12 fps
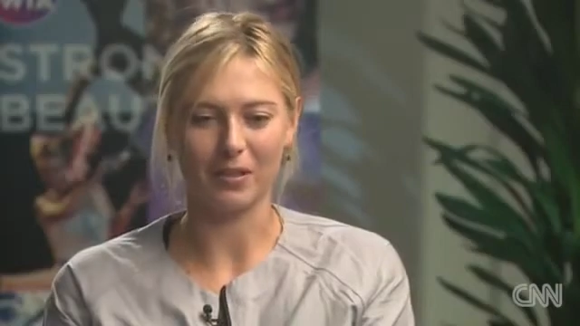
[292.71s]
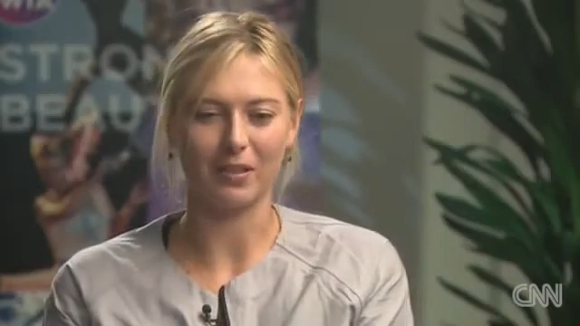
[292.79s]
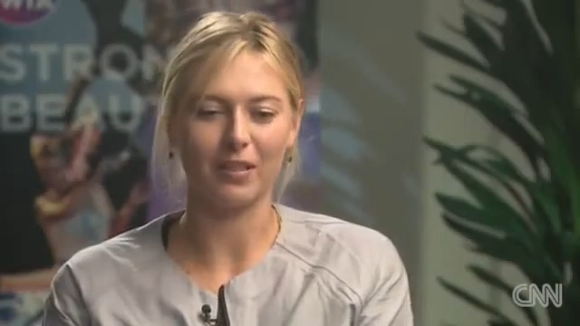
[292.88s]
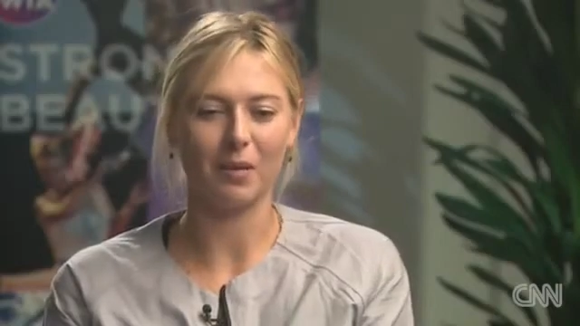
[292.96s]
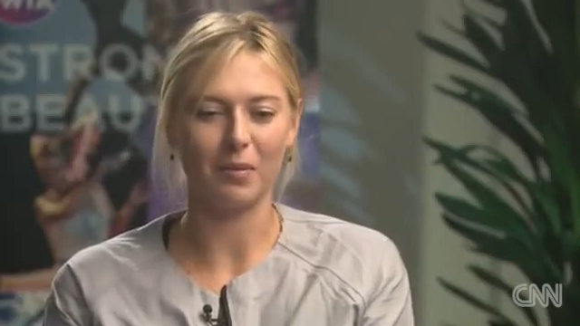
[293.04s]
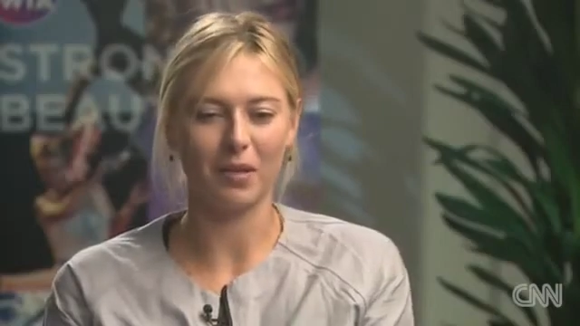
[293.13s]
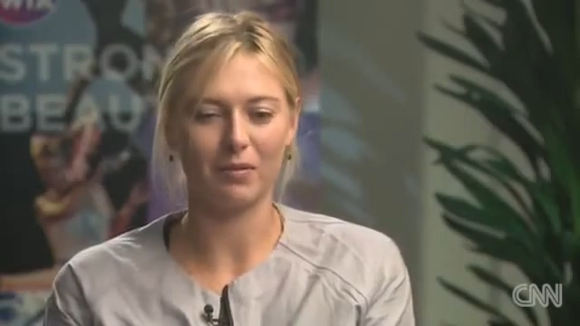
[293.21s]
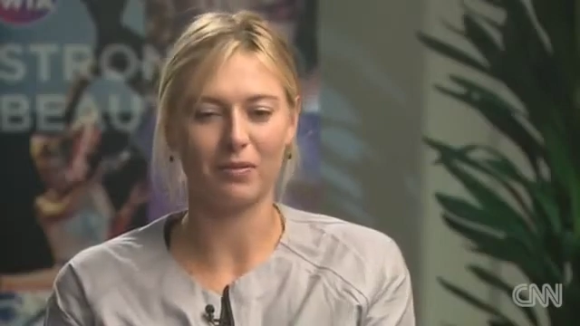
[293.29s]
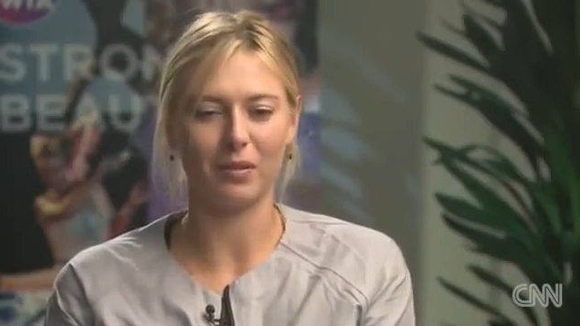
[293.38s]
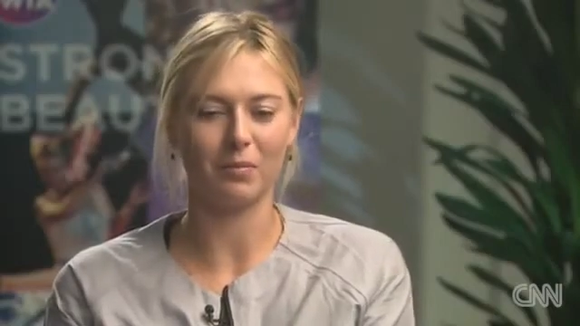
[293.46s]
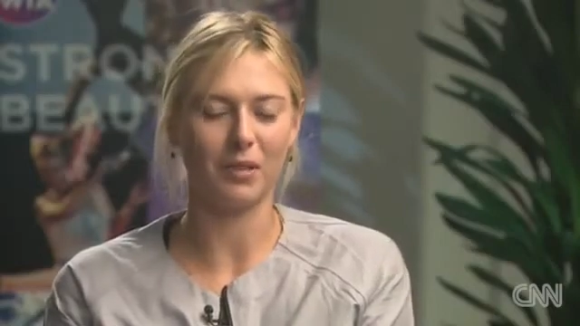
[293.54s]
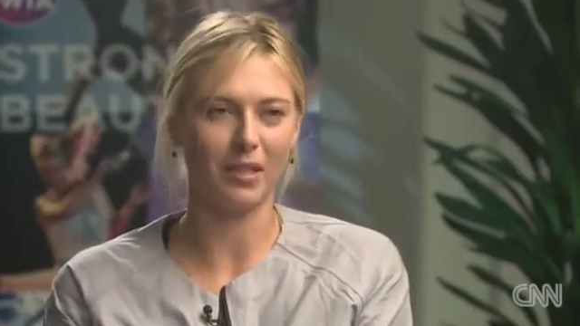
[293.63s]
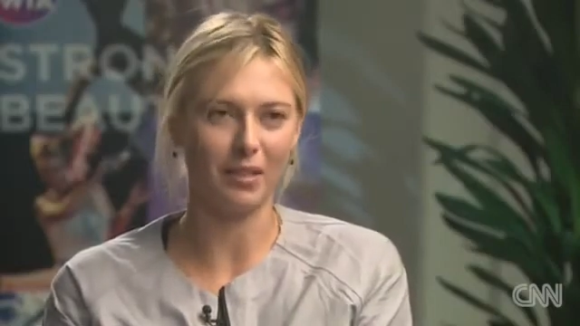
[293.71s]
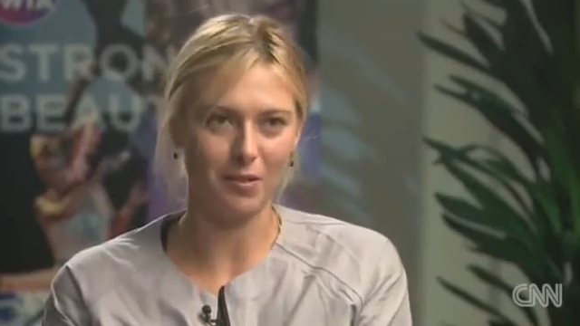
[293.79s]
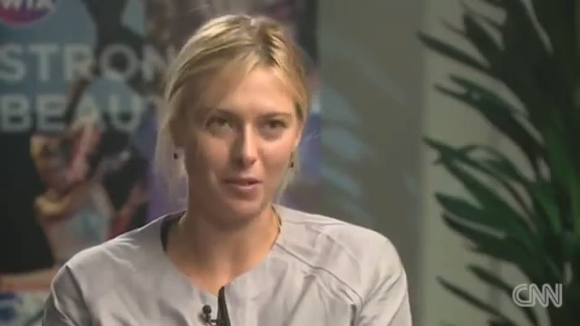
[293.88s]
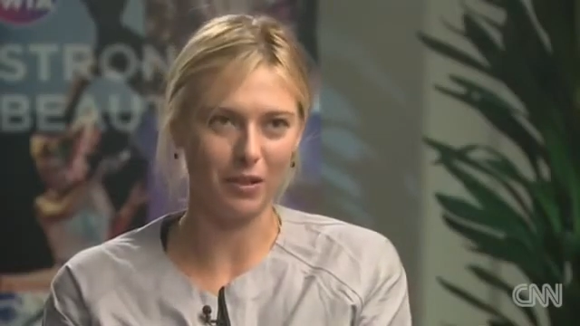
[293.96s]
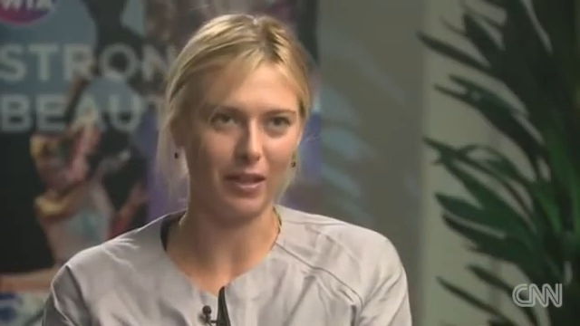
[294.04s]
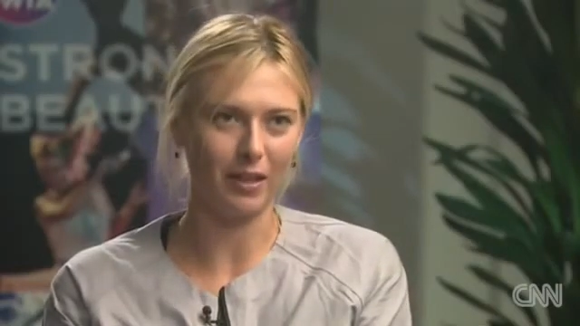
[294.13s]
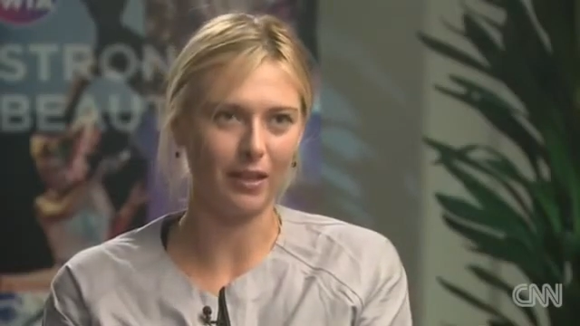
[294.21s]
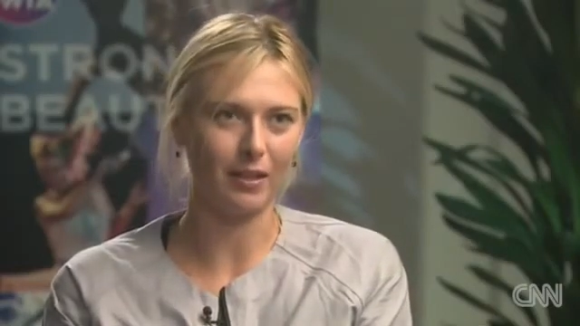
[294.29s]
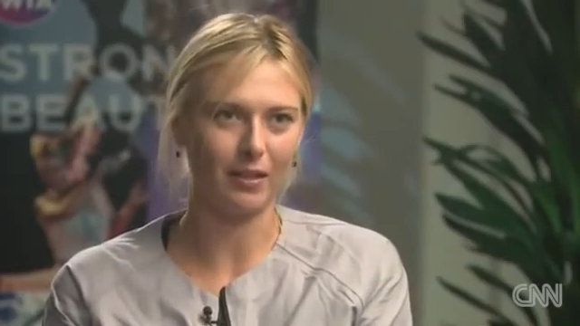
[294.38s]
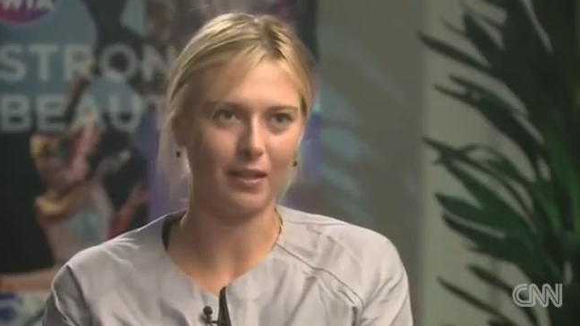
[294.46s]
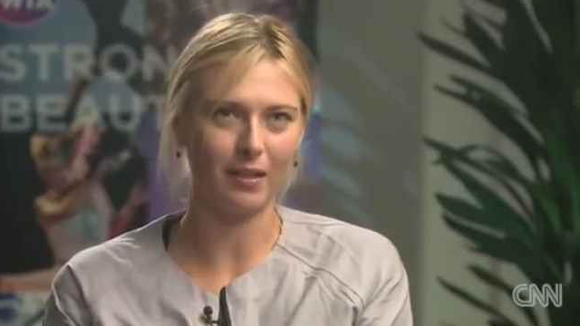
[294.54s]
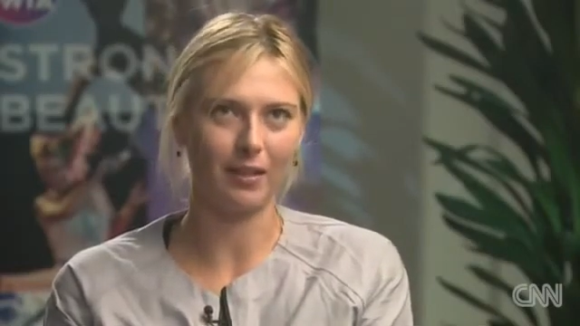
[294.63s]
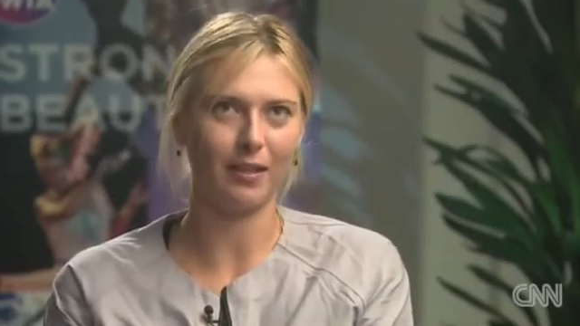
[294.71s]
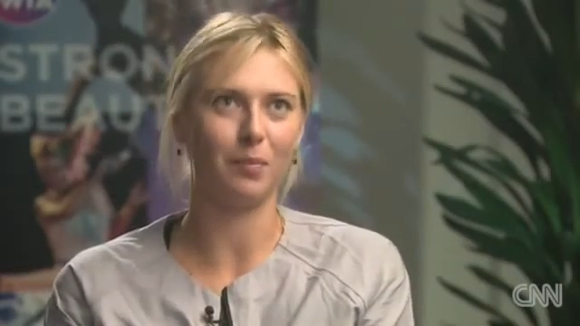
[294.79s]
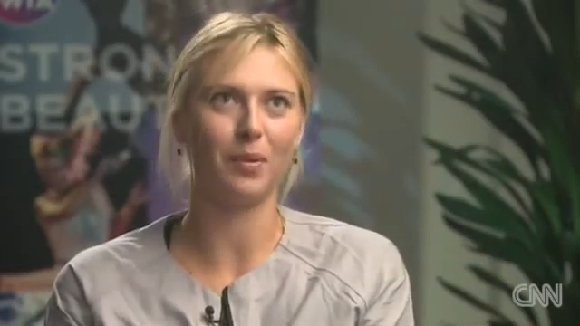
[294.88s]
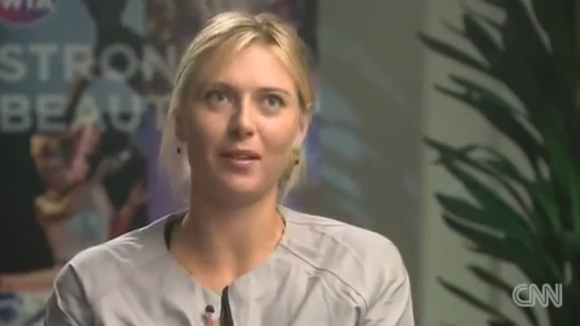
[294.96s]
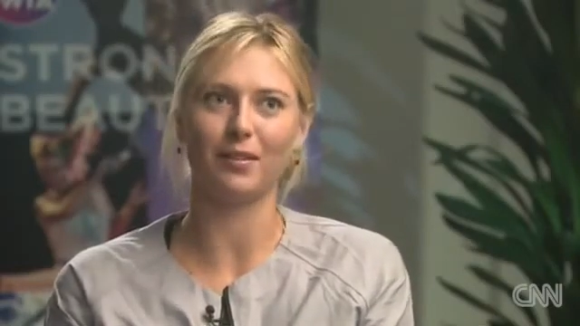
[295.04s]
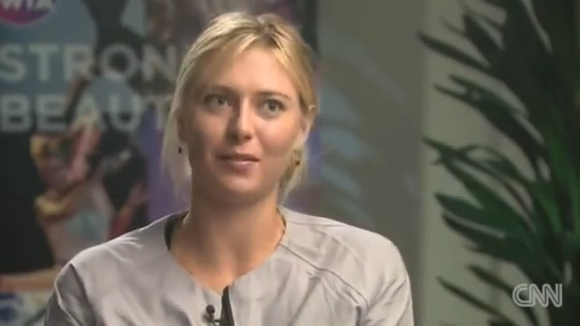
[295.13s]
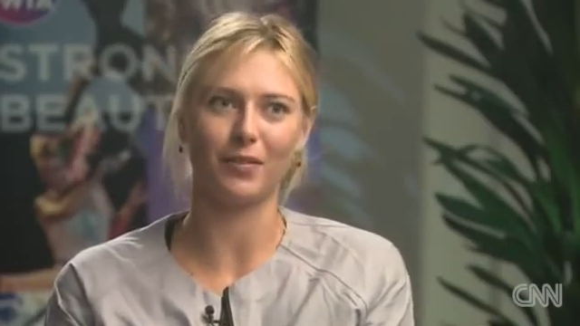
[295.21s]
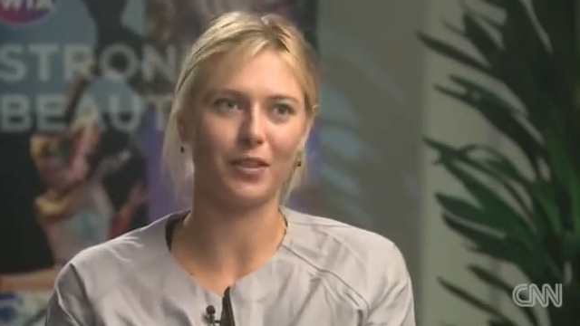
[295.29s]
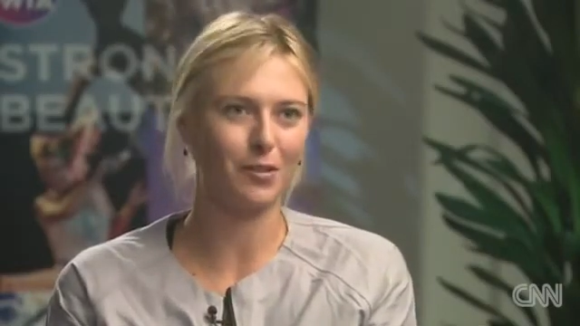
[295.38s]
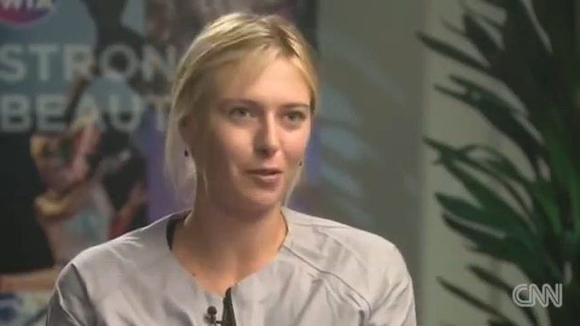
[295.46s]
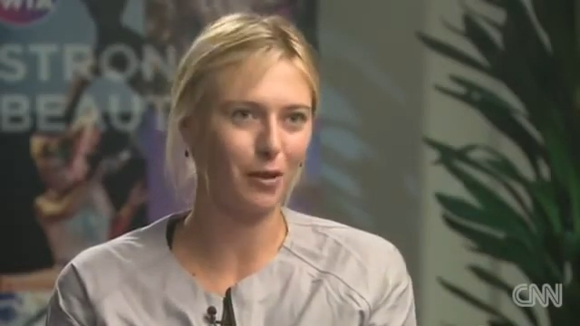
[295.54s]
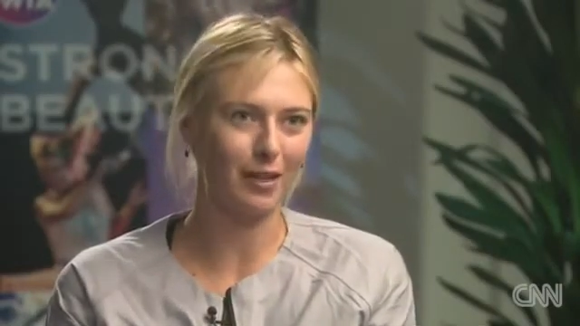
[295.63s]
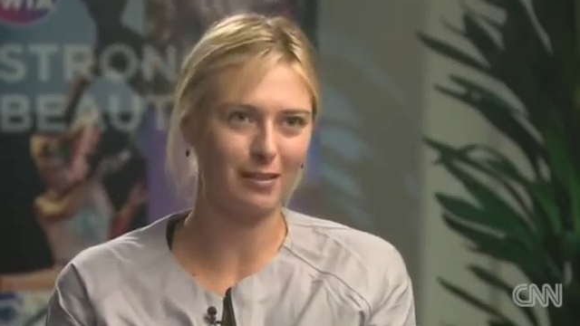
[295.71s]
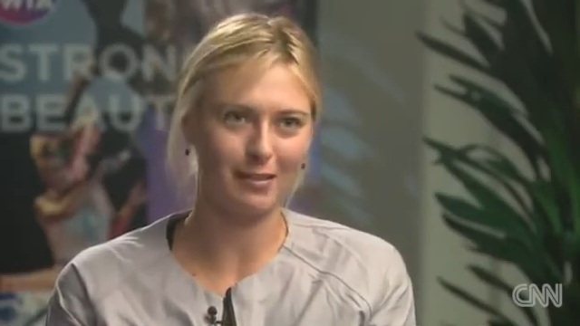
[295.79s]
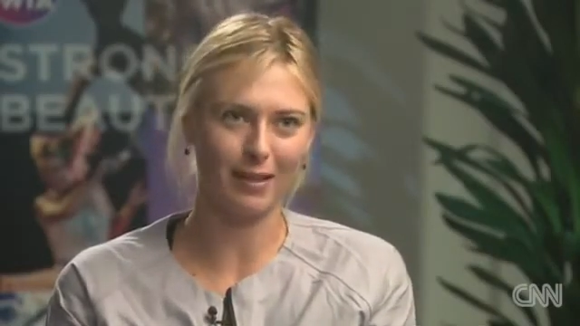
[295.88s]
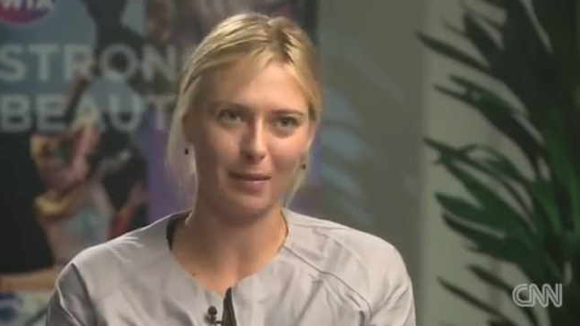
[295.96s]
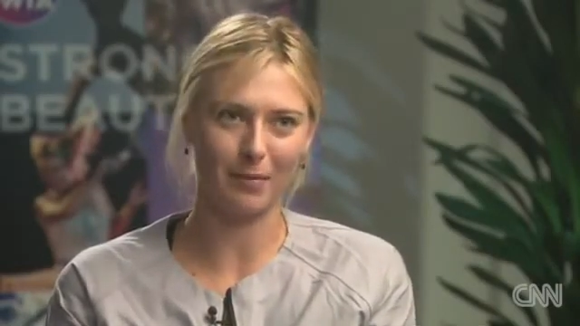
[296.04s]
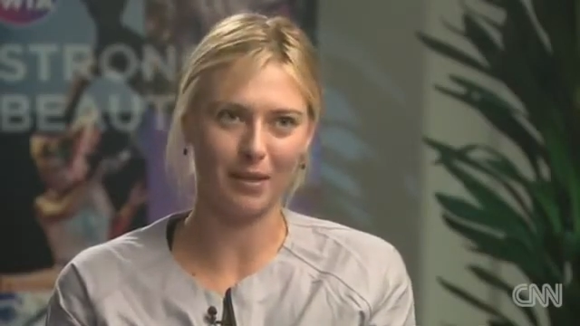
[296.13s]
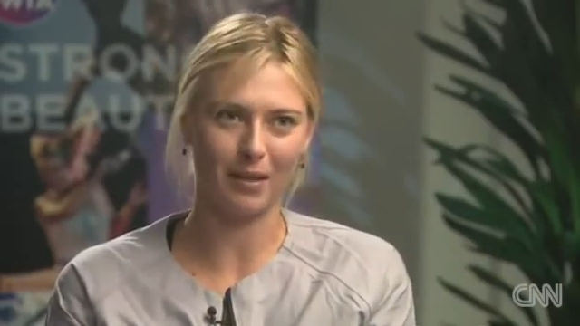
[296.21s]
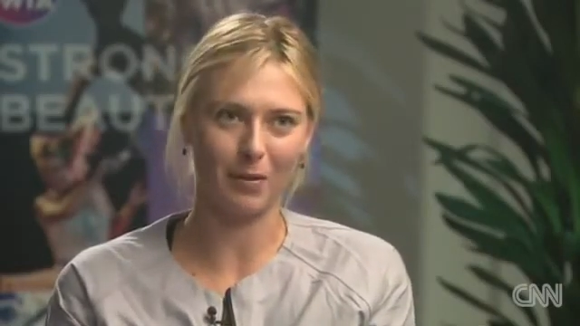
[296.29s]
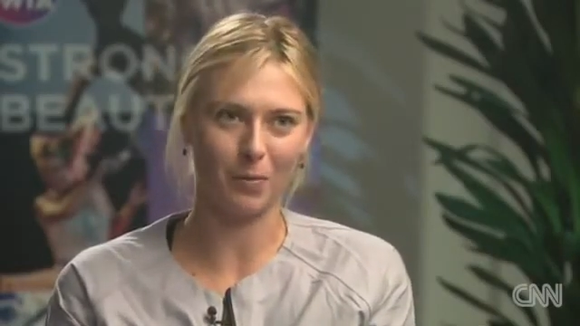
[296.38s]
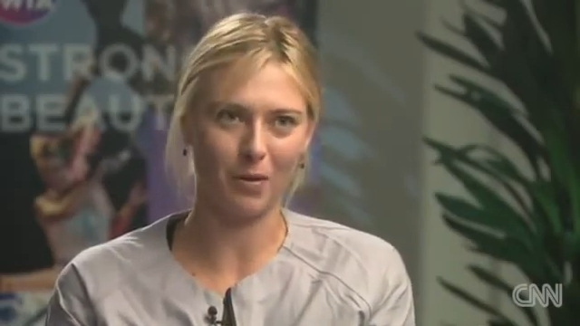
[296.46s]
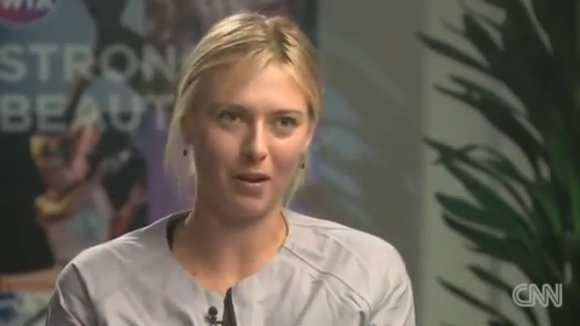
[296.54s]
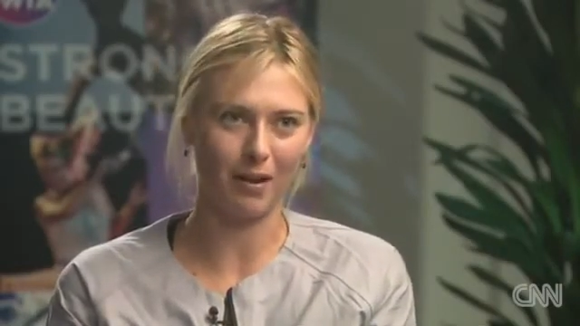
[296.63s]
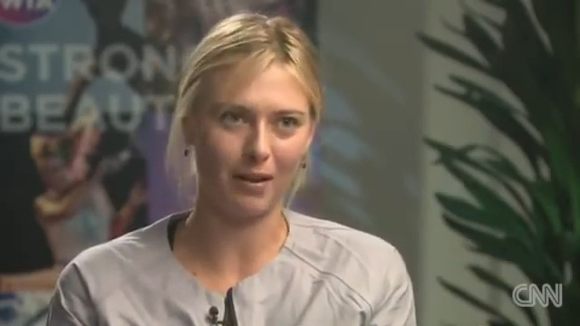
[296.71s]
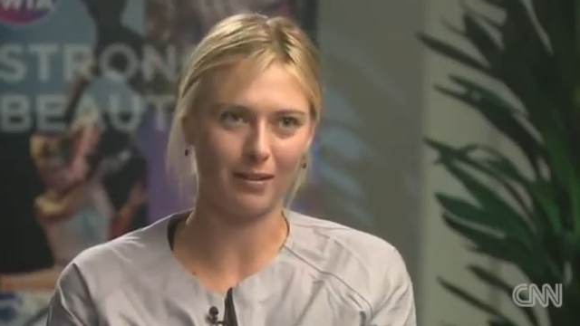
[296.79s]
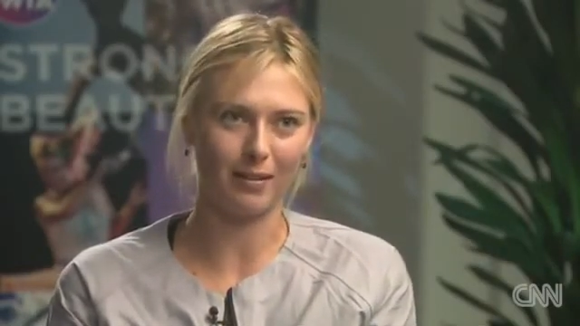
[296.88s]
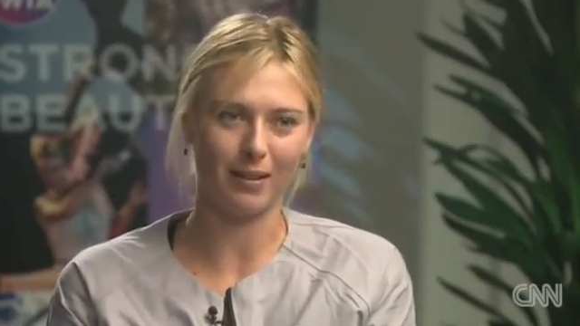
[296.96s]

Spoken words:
And coming from the injury and it being the first Grand Slam that I won,